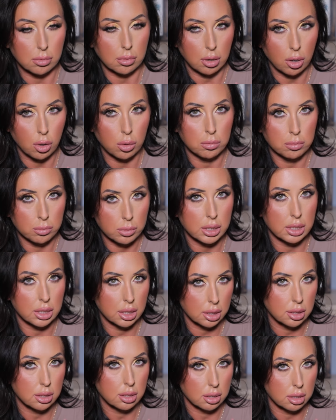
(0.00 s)
home with
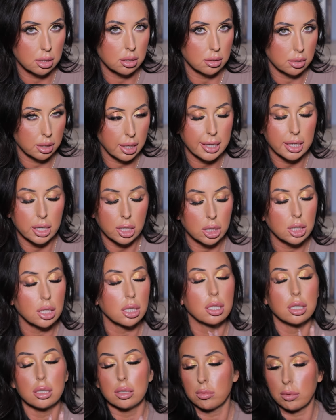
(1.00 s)
this
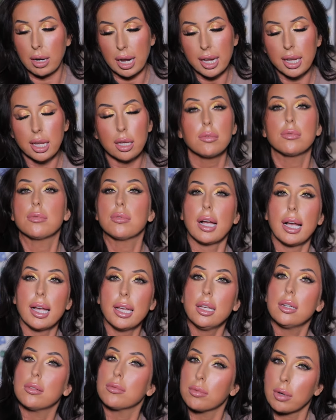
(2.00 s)
later, right?
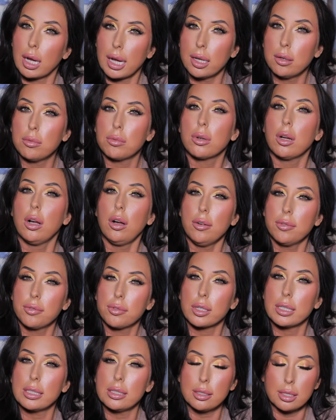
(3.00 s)
Right, right, we're all
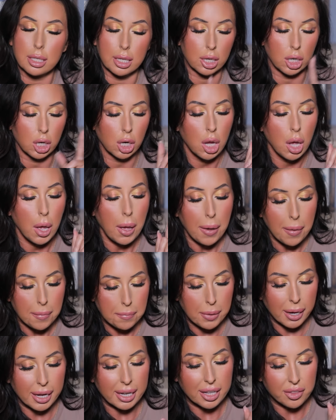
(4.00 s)
friends here.
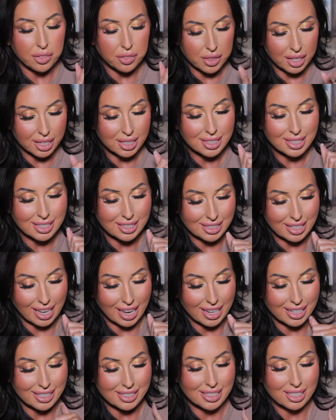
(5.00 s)
But this
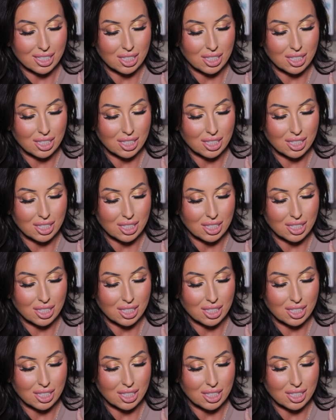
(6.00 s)
set